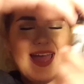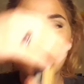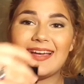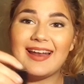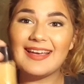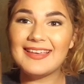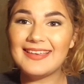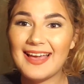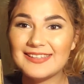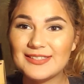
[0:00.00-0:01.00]
and kind of
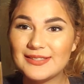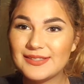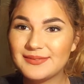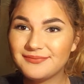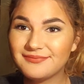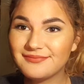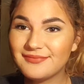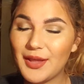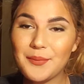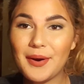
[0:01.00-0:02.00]
guessed
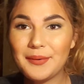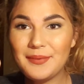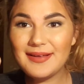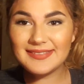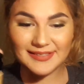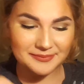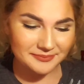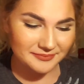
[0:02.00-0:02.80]
where it was.